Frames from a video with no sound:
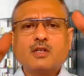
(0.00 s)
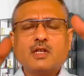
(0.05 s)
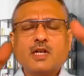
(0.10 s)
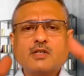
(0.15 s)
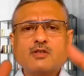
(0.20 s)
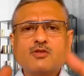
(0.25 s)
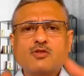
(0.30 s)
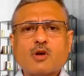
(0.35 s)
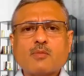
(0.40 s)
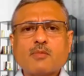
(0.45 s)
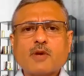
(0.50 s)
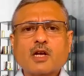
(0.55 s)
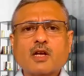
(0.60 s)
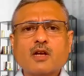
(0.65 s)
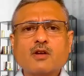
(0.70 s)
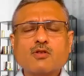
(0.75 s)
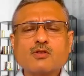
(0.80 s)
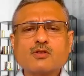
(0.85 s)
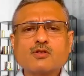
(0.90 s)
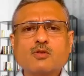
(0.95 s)
that
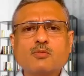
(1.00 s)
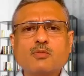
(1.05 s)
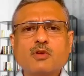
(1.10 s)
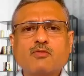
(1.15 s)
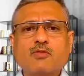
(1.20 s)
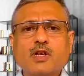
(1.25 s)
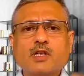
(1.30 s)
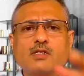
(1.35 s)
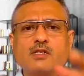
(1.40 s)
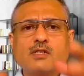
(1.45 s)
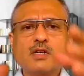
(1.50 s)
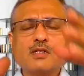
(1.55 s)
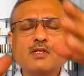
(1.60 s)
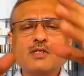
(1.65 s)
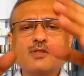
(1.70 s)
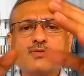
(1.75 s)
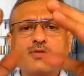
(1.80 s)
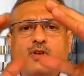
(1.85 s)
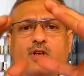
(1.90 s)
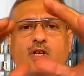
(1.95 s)
trauma can also be very
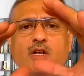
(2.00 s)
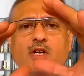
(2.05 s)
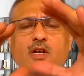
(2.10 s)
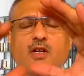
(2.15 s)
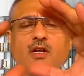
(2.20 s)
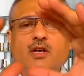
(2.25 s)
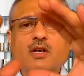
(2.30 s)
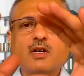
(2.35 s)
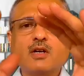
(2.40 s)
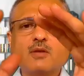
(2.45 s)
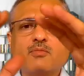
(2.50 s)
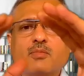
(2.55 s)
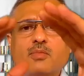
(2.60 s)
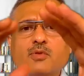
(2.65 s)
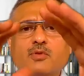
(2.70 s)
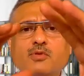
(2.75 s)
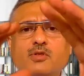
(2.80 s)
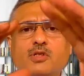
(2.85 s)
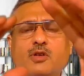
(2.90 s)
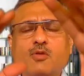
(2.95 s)
successfully cleared
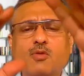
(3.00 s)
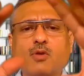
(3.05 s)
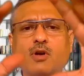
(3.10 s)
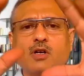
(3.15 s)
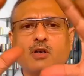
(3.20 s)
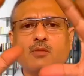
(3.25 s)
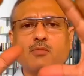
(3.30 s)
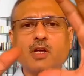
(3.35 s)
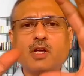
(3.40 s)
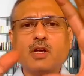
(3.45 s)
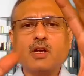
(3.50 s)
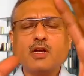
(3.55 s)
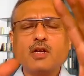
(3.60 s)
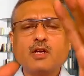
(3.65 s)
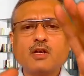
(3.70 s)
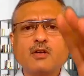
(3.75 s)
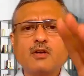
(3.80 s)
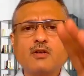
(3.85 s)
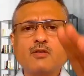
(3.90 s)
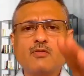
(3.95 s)
up using quantum
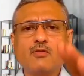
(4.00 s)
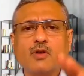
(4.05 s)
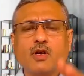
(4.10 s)
healing.